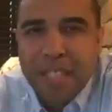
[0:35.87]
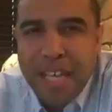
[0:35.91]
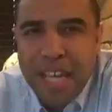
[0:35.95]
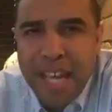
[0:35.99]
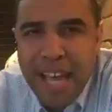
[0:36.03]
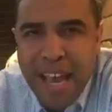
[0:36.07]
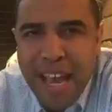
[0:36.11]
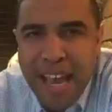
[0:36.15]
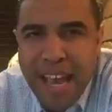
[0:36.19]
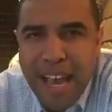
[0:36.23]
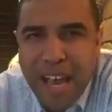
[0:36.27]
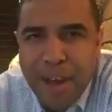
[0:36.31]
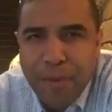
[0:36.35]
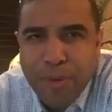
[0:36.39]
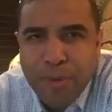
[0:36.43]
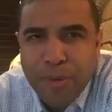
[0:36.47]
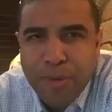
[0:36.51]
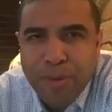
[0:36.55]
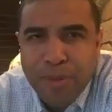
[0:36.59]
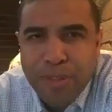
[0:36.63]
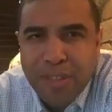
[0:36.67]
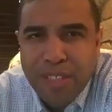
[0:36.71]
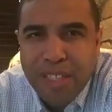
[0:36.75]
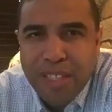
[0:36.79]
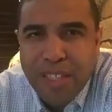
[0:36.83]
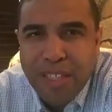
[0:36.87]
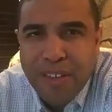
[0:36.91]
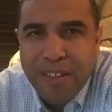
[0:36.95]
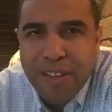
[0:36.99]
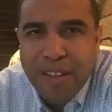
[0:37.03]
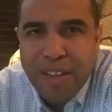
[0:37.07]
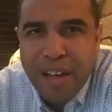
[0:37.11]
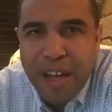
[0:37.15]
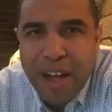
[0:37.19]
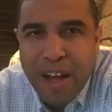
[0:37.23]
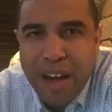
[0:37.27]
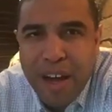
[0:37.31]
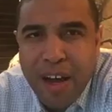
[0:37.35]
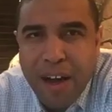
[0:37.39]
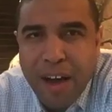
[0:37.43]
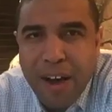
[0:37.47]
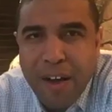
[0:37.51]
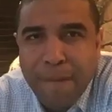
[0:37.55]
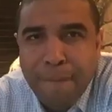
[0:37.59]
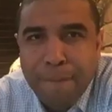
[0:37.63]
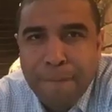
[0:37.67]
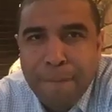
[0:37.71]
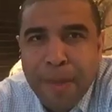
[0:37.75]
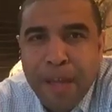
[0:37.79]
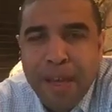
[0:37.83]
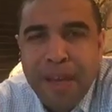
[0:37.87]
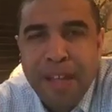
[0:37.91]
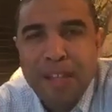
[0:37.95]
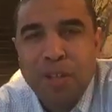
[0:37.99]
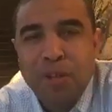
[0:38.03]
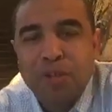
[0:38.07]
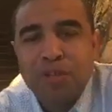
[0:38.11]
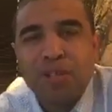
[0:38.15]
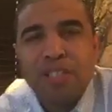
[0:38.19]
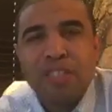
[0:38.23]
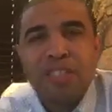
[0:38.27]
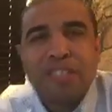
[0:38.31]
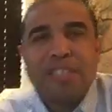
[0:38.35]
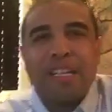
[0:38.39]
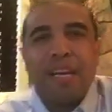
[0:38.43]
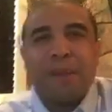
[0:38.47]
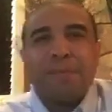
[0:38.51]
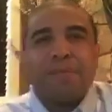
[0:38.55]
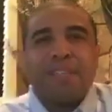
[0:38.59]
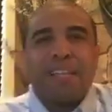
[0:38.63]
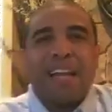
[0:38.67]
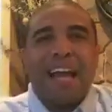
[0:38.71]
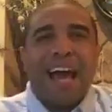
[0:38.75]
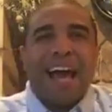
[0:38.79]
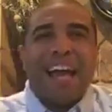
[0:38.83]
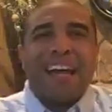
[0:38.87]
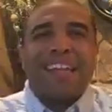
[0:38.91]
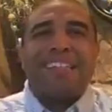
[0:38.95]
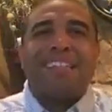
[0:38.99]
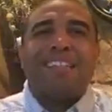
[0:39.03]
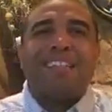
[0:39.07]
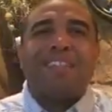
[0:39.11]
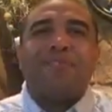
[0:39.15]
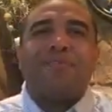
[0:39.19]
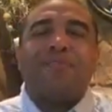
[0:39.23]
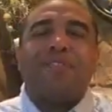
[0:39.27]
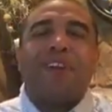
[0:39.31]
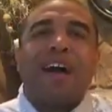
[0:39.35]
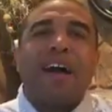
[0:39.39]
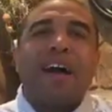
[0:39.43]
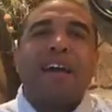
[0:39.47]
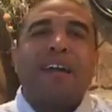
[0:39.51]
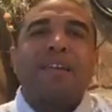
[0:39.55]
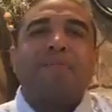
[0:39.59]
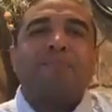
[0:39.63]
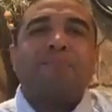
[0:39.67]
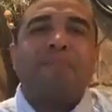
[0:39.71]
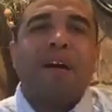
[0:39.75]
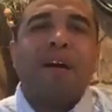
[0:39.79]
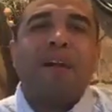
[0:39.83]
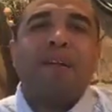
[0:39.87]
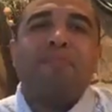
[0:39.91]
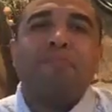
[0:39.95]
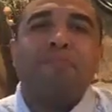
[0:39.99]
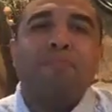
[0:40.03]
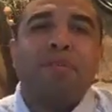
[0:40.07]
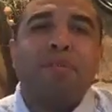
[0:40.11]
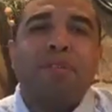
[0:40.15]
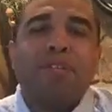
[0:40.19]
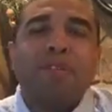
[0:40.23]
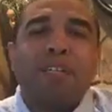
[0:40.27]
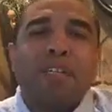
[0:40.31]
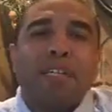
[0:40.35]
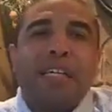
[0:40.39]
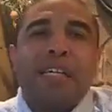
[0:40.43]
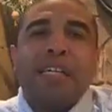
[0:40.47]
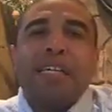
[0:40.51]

hey, how we doing, Steven? Those are the steps that I identify in my book,